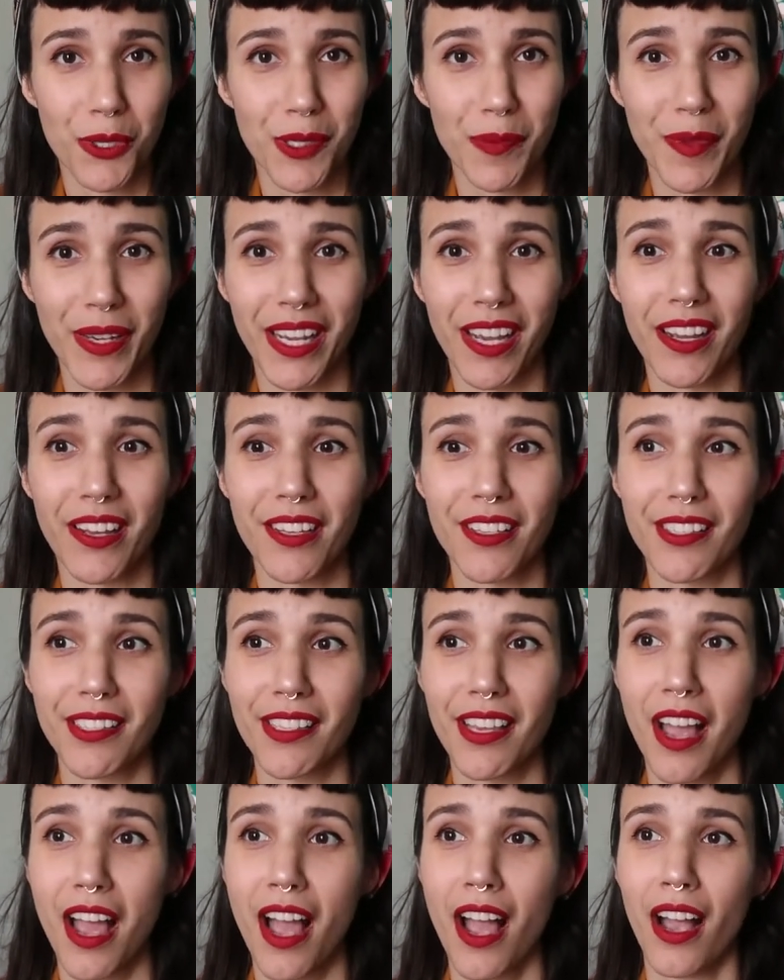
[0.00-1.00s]
use
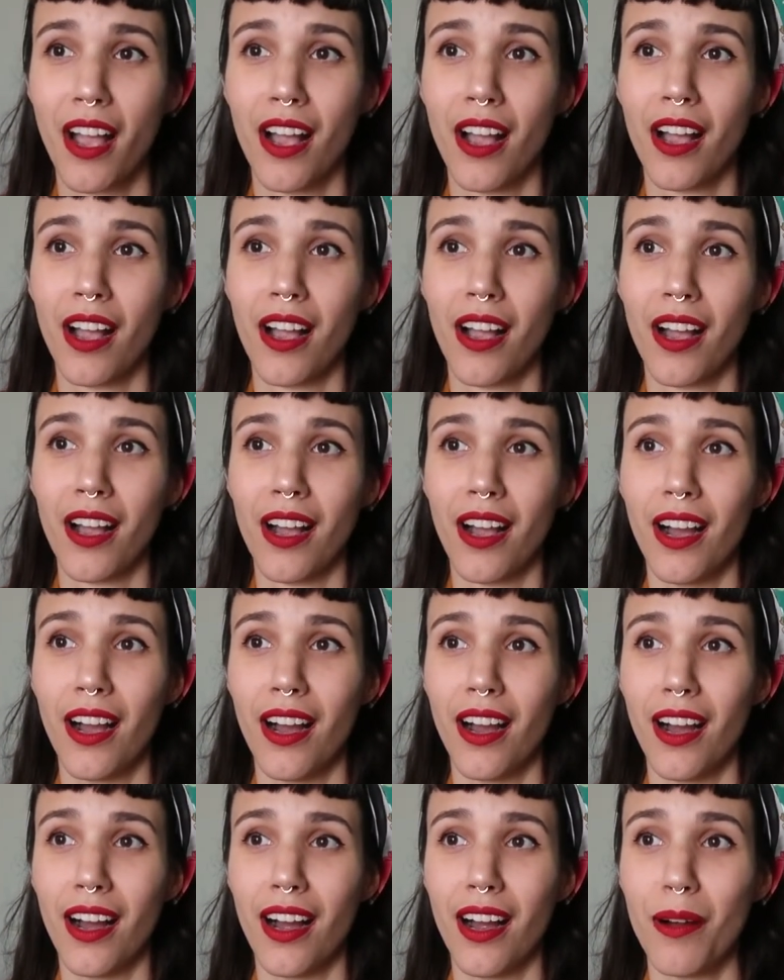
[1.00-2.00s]
because
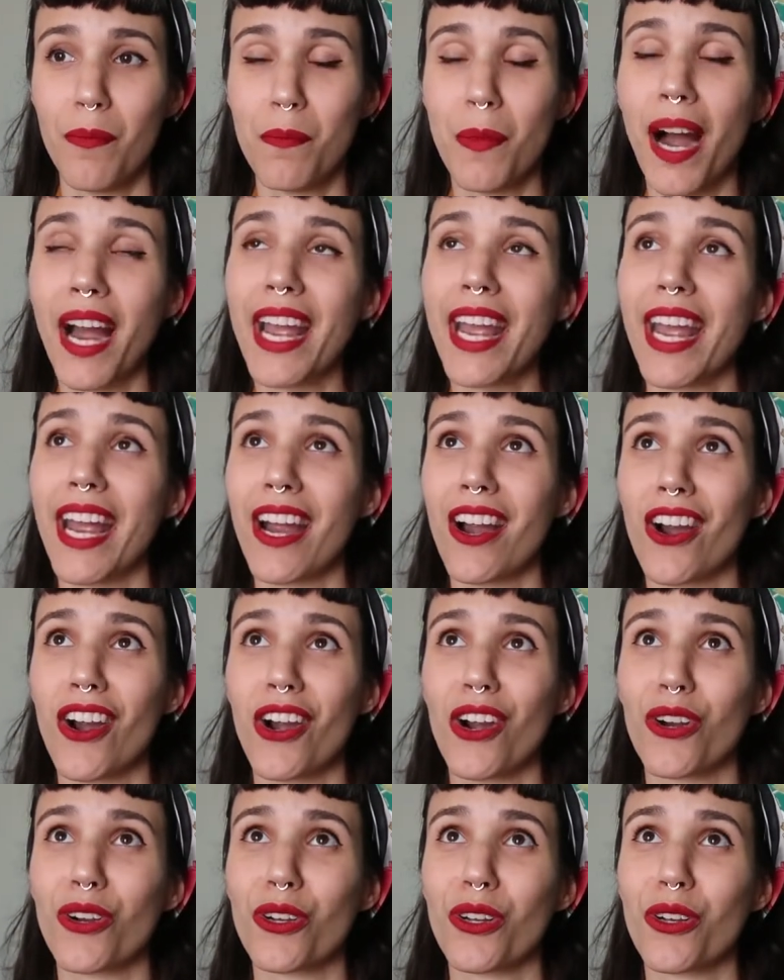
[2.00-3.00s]
my
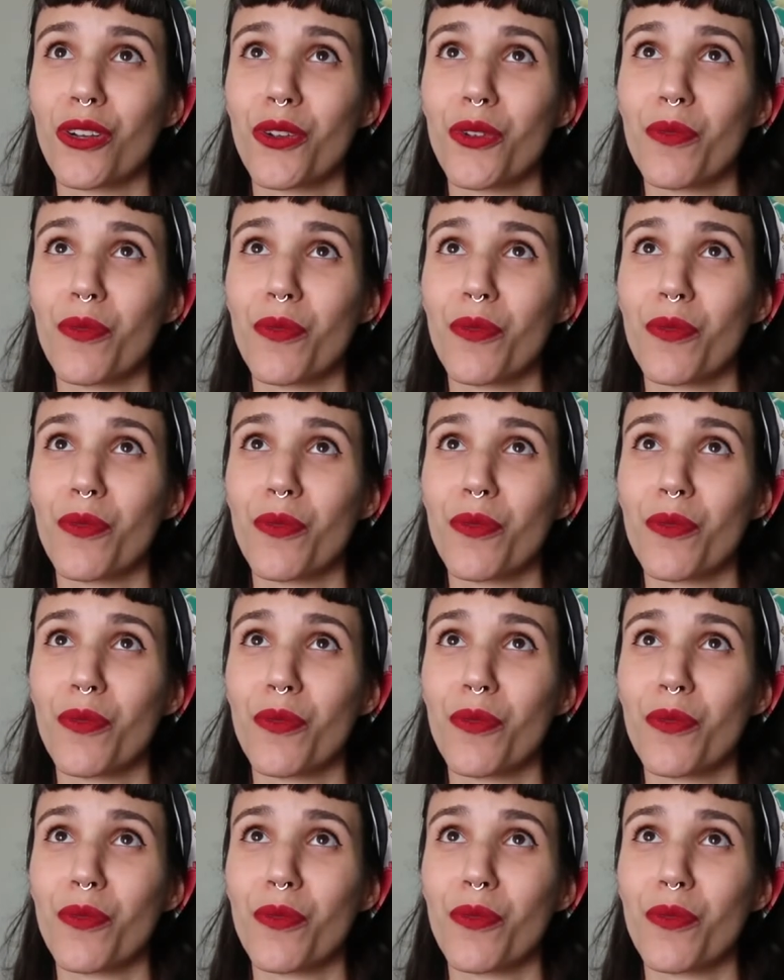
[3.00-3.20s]
hair,